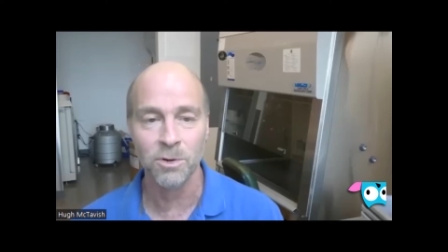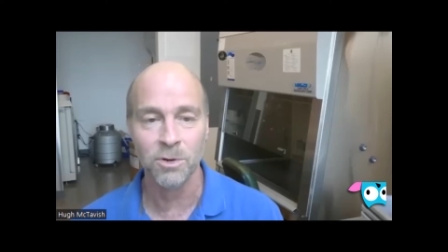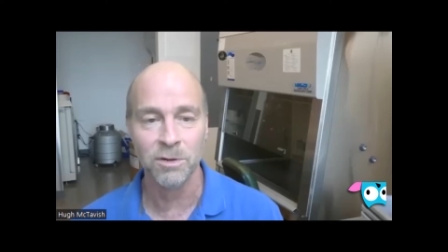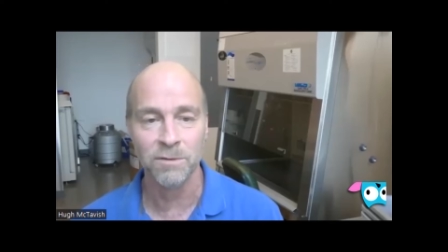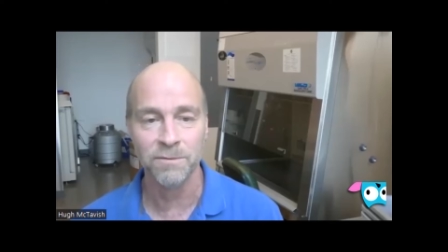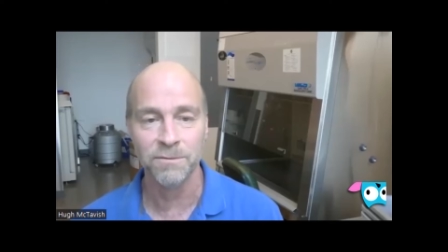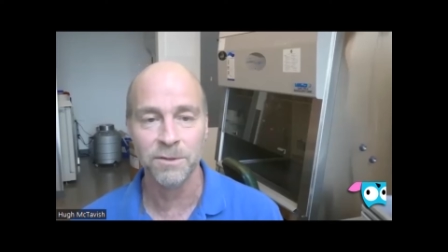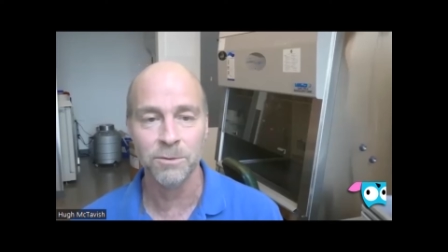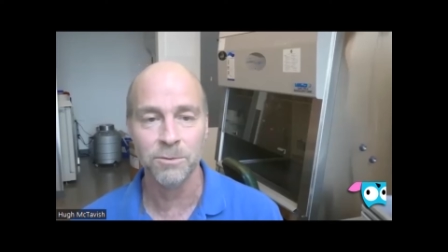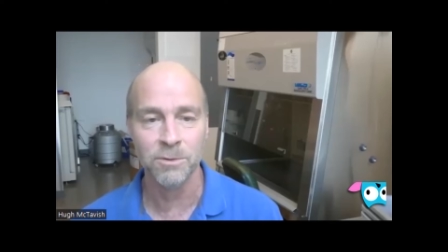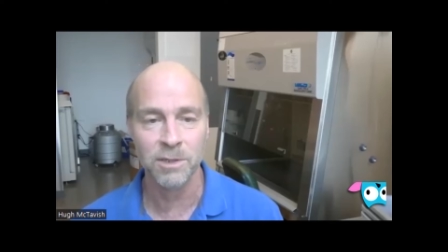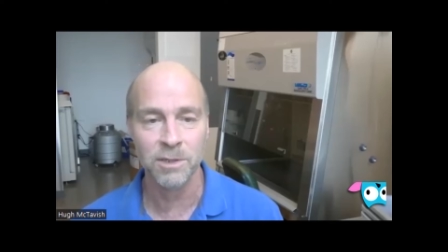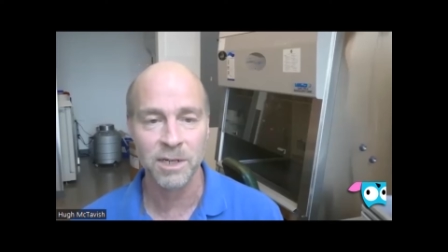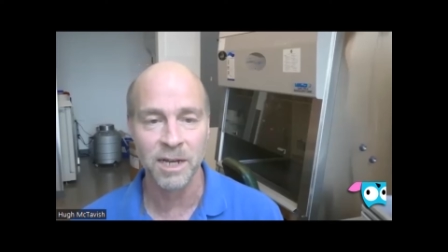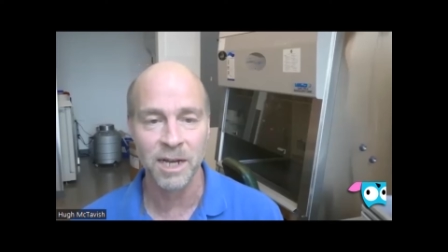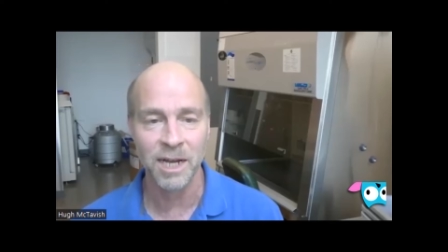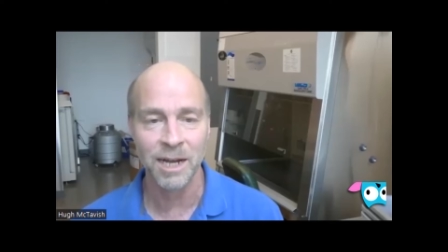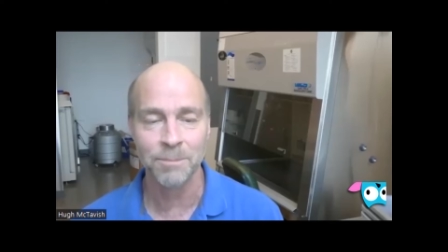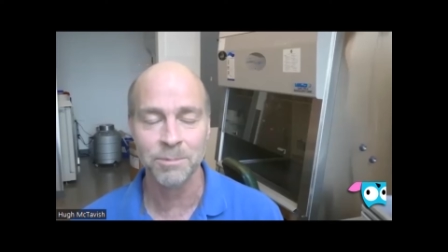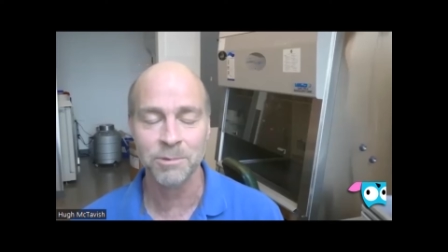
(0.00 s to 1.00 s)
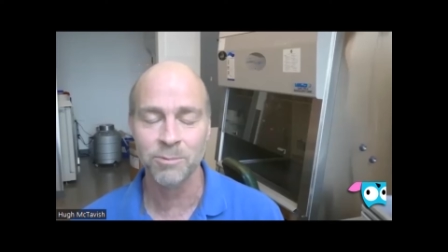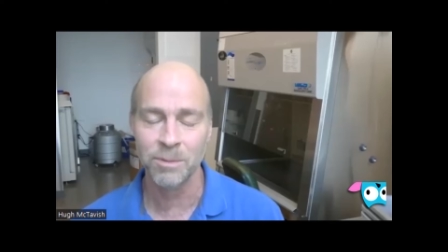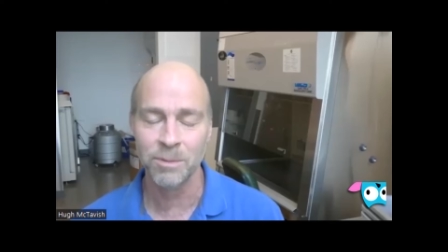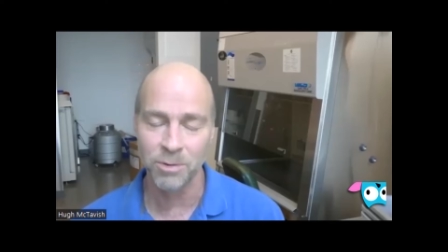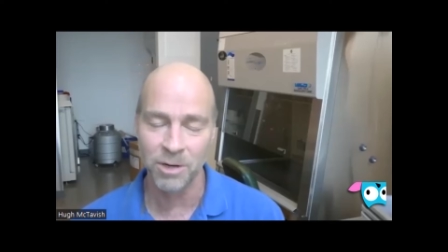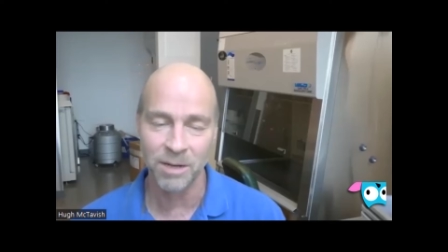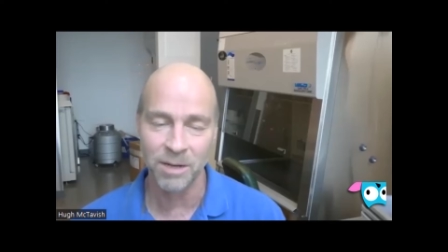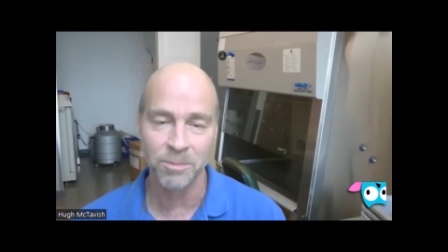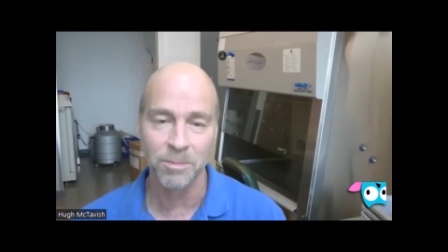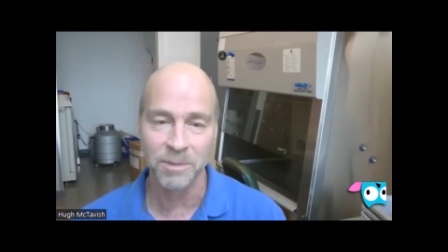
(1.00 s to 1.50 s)
or fewer cops we
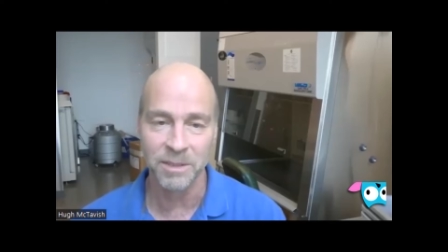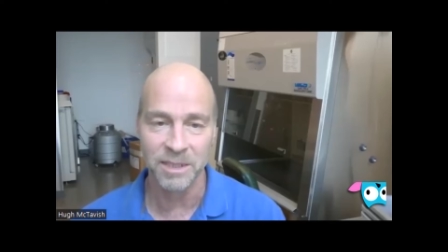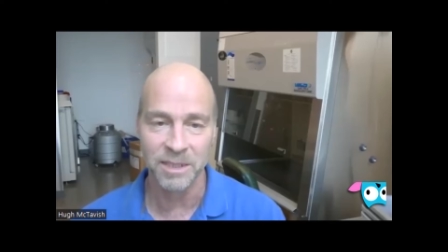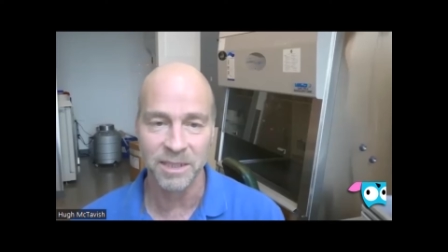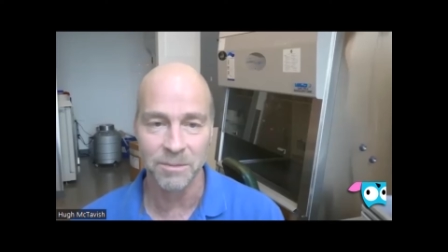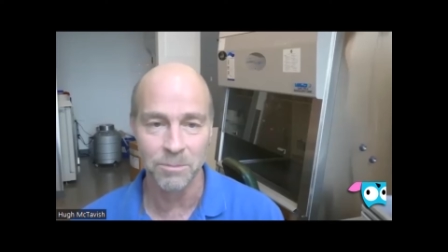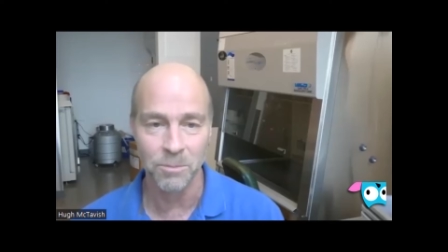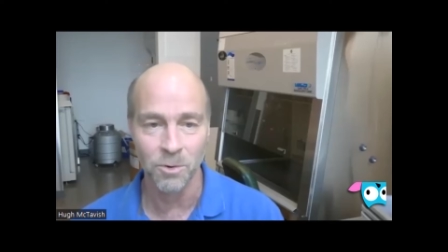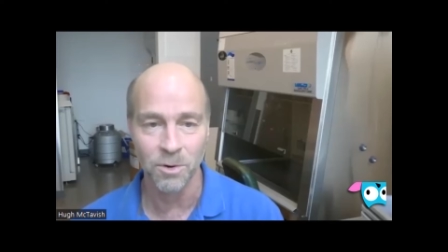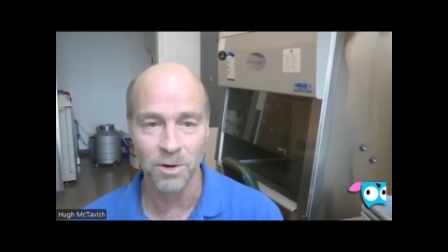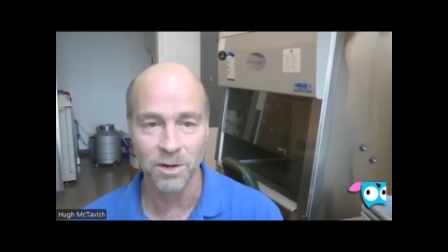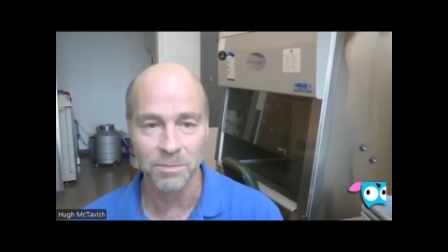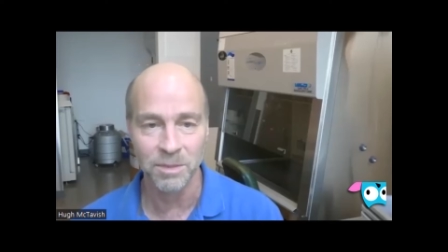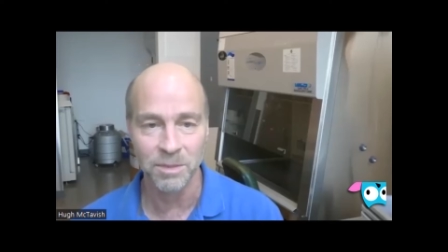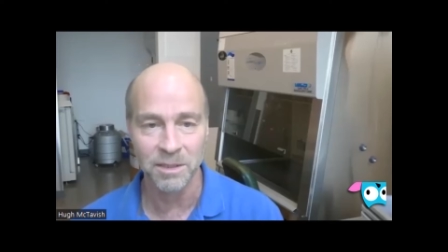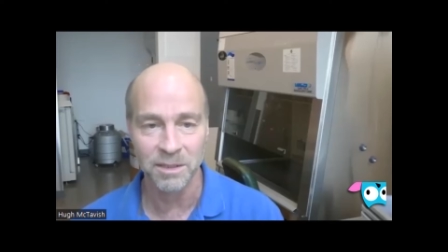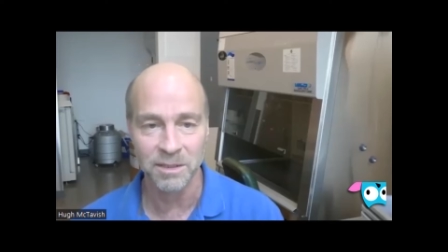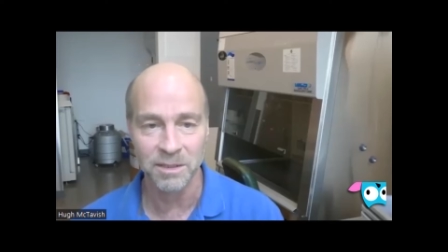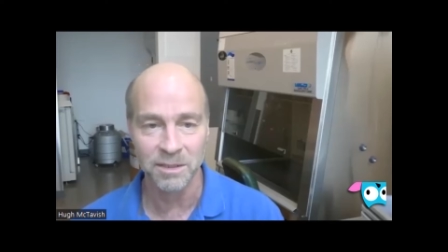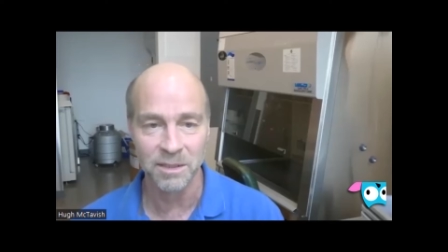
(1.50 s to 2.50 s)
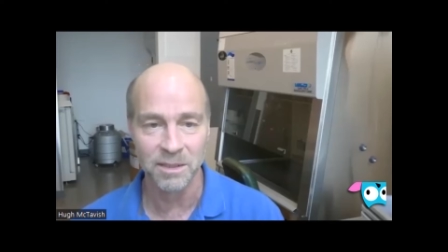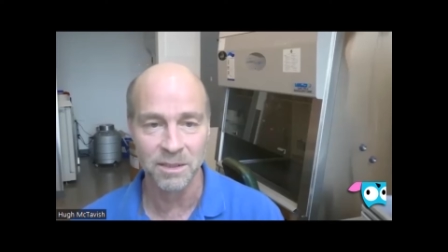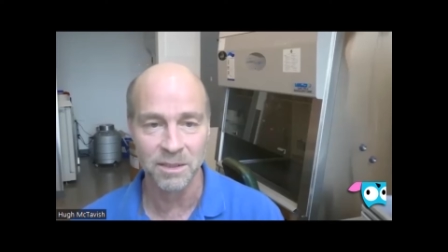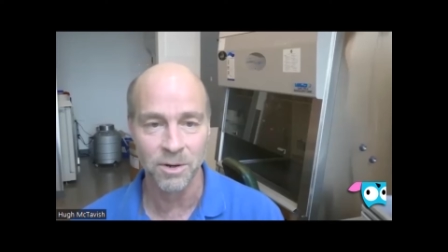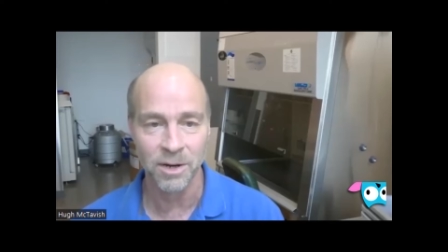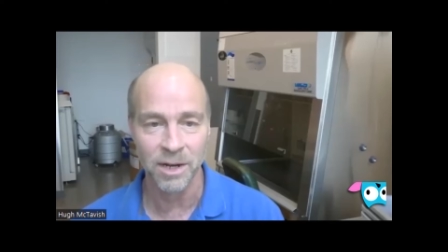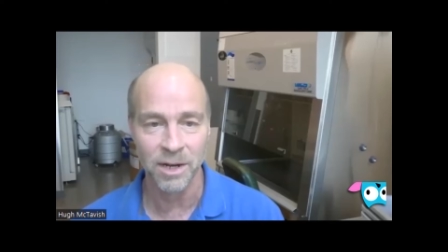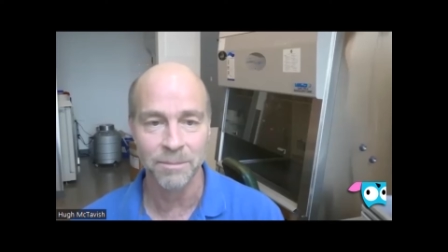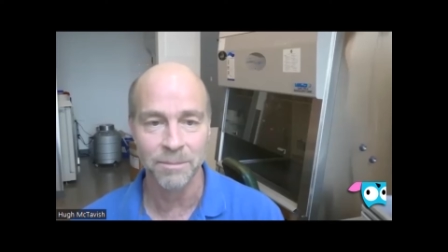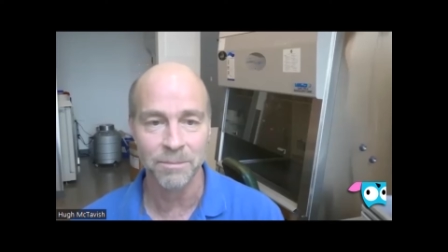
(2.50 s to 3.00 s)
probably mm. need more because of the
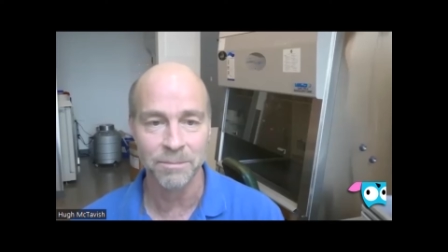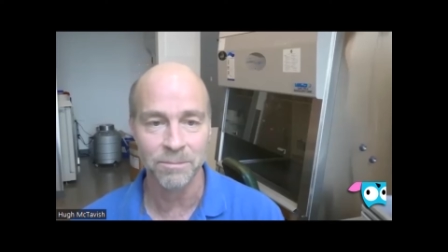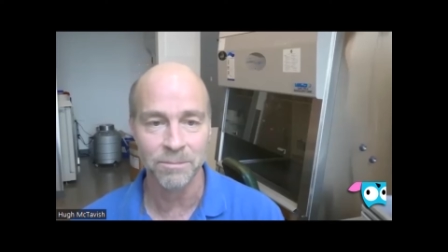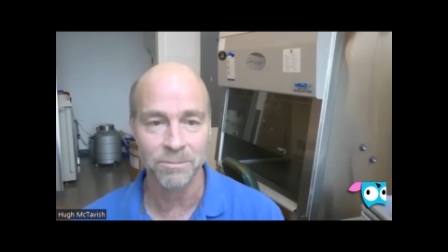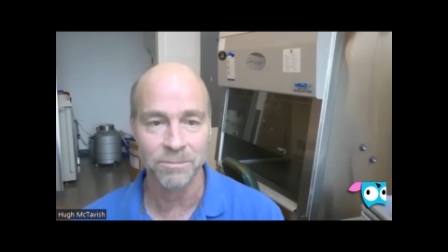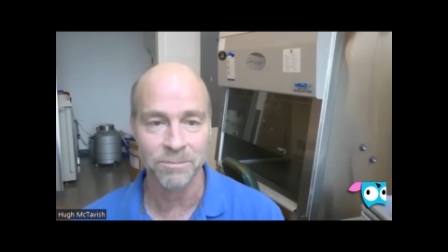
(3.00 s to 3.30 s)
crime